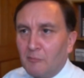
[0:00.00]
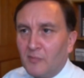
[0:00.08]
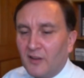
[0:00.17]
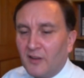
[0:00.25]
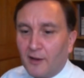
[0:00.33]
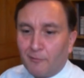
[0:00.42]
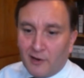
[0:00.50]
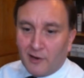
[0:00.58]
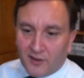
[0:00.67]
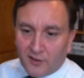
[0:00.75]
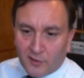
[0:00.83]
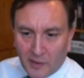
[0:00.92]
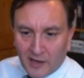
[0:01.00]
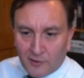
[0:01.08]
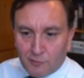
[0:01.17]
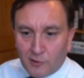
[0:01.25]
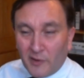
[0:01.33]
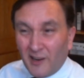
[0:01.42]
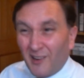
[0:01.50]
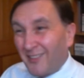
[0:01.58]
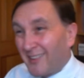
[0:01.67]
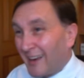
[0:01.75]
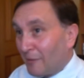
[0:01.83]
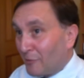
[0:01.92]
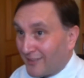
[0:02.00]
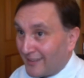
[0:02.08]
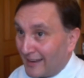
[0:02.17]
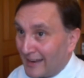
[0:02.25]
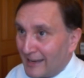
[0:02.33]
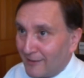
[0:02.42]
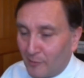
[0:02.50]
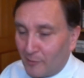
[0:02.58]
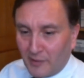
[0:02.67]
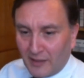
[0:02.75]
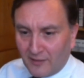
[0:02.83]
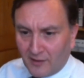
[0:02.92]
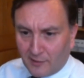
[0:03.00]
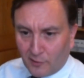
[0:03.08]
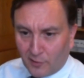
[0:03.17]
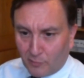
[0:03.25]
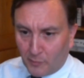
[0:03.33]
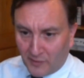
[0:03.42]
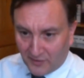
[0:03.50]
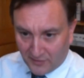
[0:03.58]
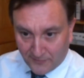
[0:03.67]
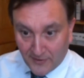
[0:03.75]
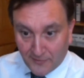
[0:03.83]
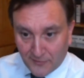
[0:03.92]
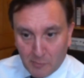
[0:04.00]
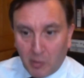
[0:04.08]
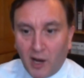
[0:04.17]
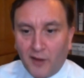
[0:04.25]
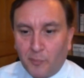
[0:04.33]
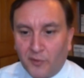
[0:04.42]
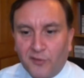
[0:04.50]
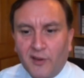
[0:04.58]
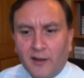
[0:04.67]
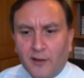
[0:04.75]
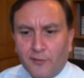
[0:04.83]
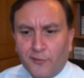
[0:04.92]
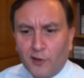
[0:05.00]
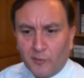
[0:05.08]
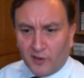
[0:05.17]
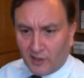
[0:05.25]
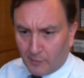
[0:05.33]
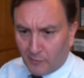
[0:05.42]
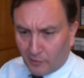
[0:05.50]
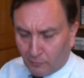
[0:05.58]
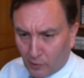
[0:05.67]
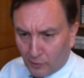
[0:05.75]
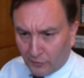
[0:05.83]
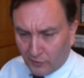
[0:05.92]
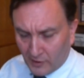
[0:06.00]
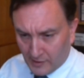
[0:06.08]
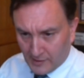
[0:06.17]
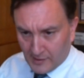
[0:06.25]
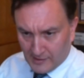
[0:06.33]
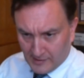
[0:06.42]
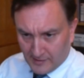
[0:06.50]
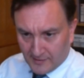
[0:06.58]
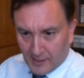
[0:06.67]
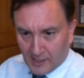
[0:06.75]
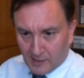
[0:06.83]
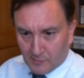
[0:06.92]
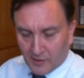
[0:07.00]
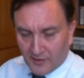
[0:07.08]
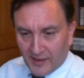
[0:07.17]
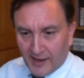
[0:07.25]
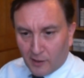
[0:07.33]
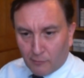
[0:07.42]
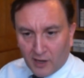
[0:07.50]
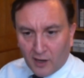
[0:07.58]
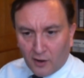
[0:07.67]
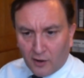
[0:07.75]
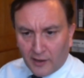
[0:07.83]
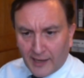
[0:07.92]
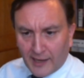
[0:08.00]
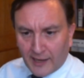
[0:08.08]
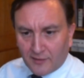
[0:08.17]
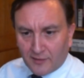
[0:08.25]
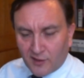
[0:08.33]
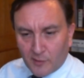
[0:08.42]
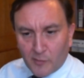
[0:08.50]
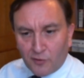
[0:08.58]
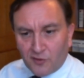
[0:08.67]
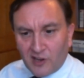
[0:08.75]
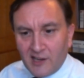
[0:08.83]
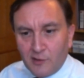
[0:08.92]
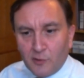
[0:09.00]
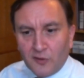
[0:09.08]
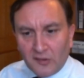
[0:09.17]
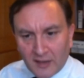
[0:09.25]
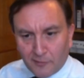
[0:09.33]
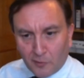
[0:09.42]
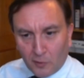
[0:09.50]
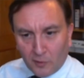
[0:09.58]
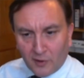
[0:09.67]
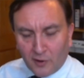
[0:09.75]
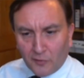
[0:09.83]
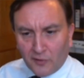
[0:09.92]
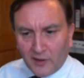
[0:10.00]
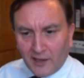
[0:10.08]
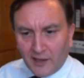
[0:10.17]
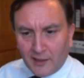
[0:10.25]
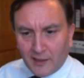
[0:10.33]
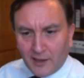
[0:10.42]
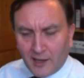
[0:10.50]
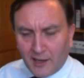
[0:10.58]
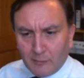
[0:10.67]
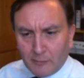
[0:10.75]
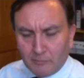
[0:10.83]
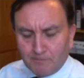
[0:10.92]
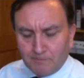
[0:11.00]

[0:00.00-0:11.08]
The other end of the spectrum, and I would say, if I'm being totally honest, probably 50+% of the firms I come across, they are relying to the most tenuous level on the